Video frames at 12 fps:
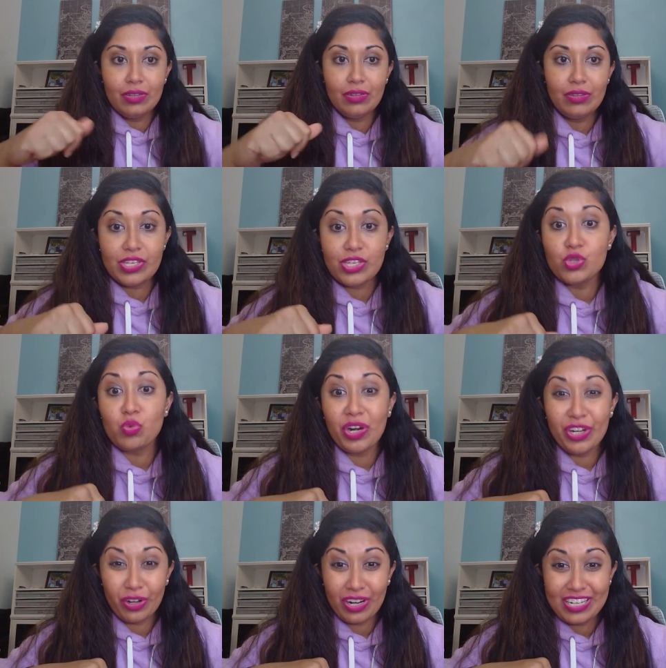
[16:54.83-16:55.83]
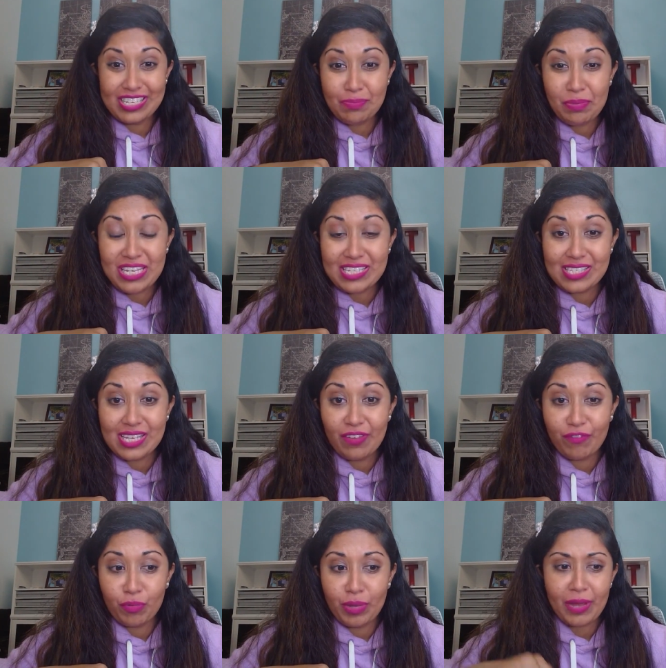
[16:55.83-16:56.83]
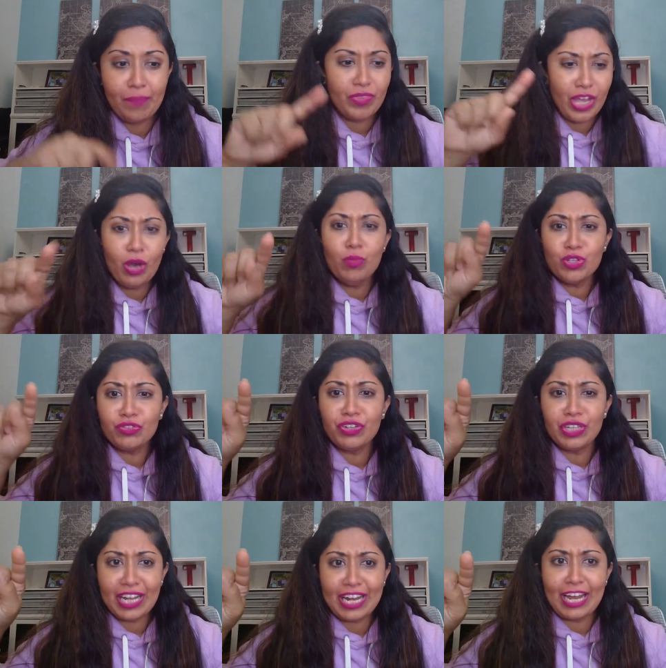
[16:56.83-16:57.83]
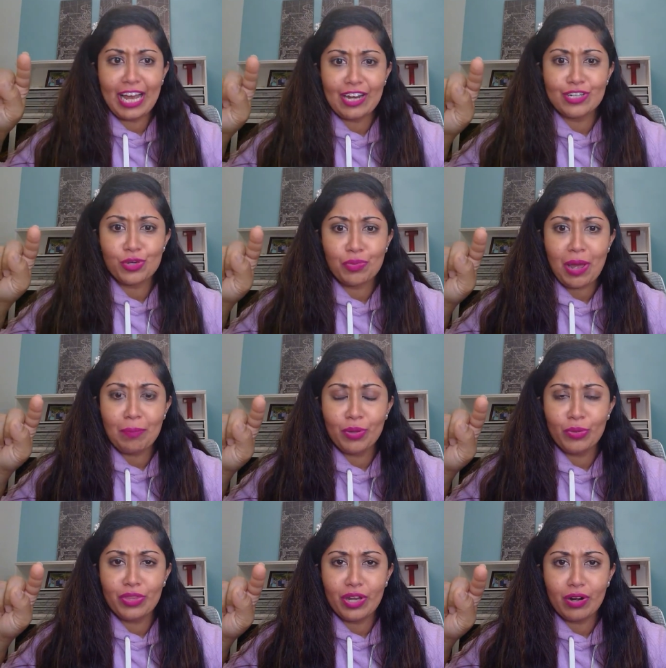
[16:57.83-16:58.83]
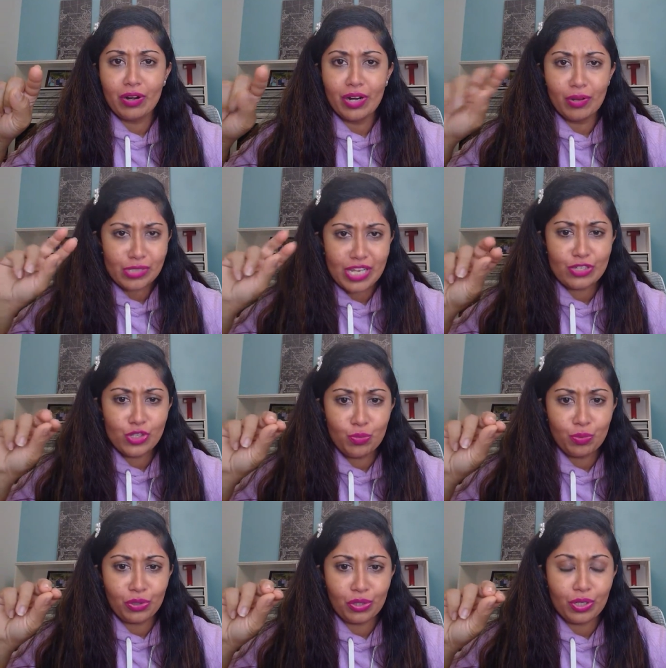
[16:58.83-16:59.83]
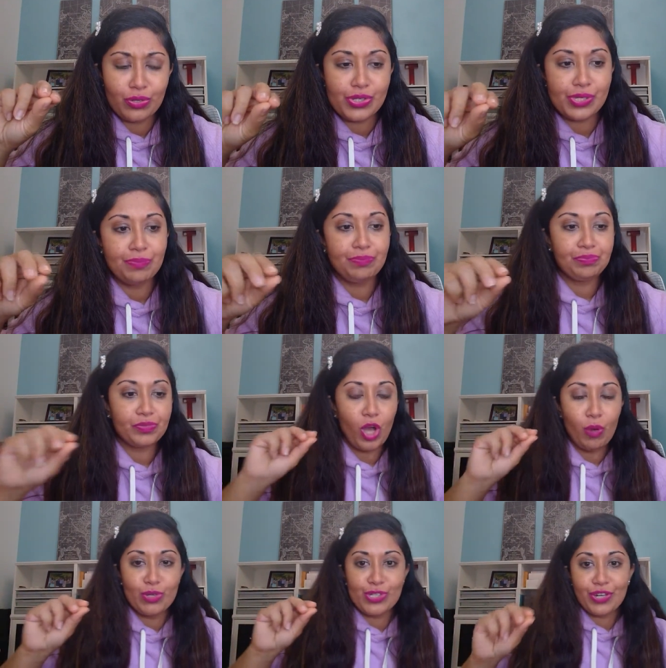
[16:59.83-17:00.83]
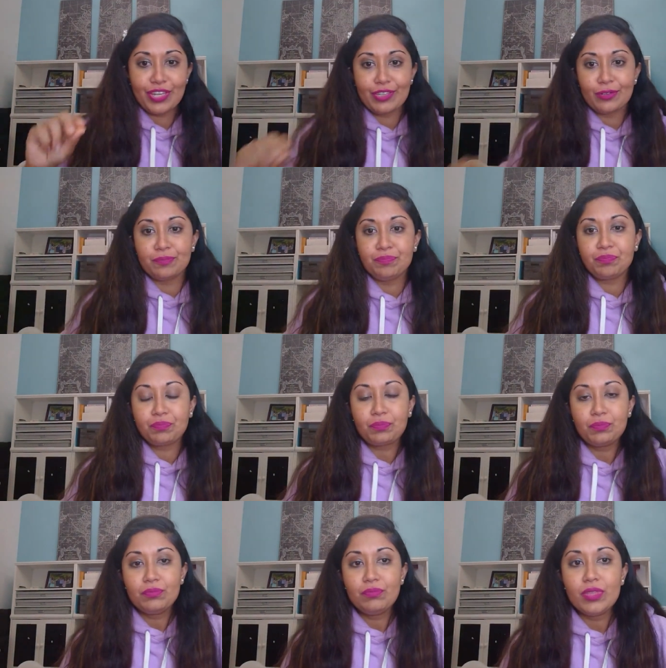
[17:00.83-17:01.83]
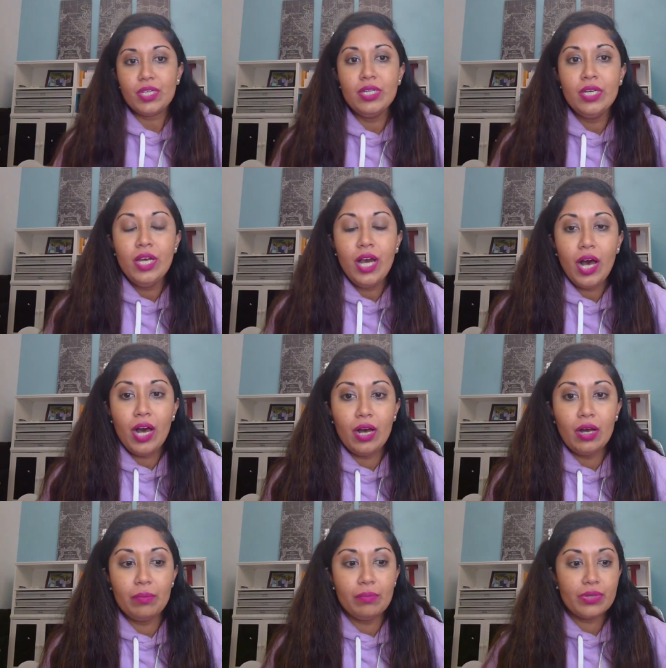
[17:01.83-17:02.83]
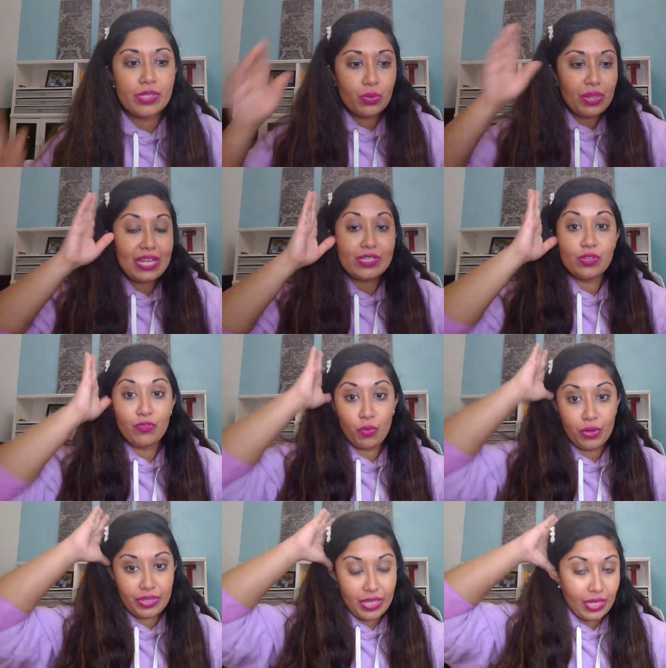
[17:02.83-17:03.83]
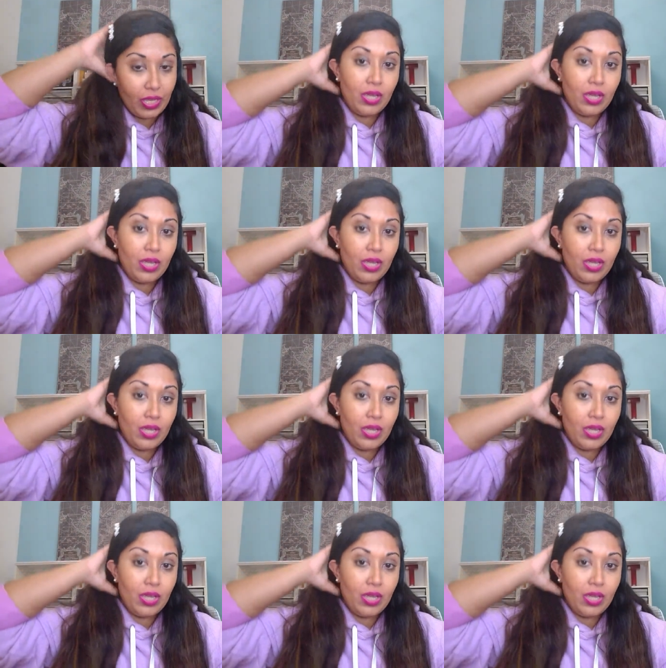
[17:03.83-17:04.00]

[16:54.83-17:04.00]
this is what you're going to be seeing for me. I almost feel like I got into rap mode there. It was like super close. I almost took it there. Um, so that's the fourth thing.